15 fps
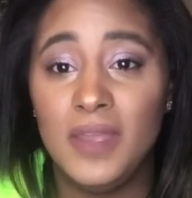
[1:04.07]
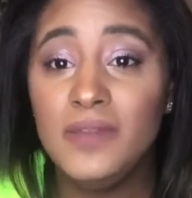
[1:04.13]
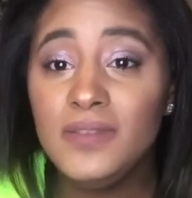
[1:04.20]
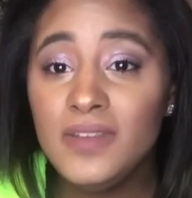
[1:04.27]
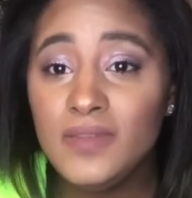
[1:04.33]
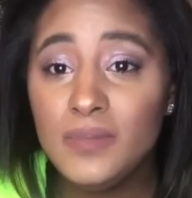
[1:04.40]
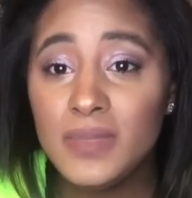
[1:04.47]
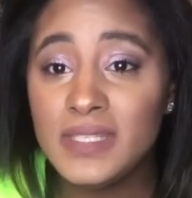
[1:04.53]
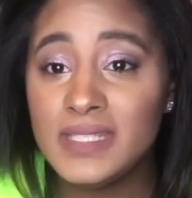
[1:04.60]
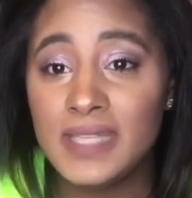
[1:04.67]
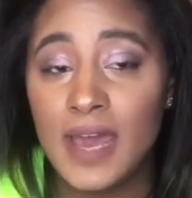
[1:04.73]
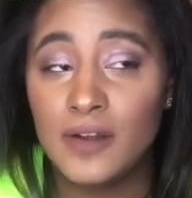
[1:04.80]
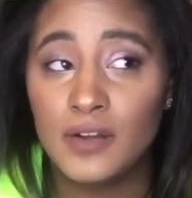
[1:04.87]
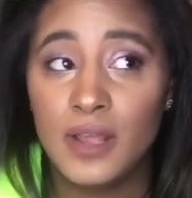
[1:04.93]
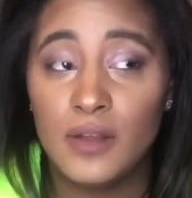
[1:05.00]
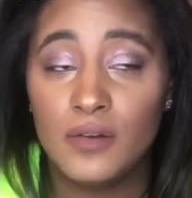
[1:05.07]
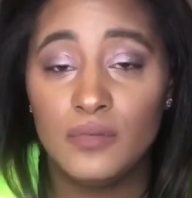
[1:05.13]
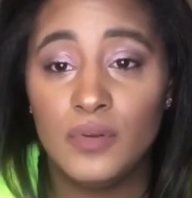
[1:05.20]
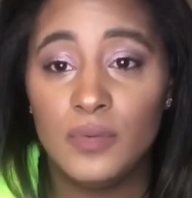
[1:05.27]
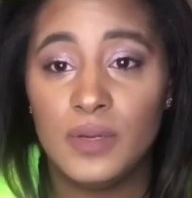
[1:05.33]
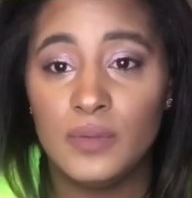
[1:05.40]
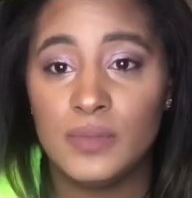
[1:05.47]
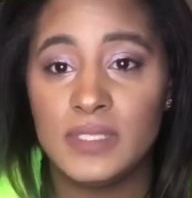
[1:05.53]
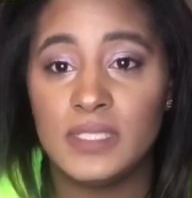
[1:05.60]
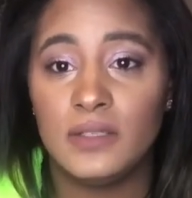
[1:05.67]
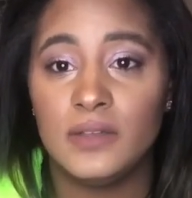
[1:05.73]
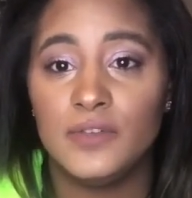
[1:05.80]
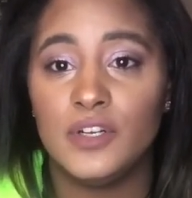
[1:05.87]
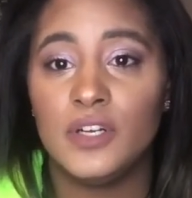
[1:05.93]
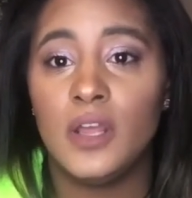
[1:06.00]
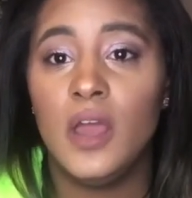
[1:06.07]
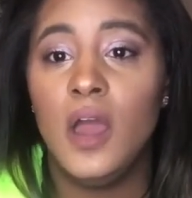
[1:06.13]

may have even been Saturday. I don't know when it was delivered.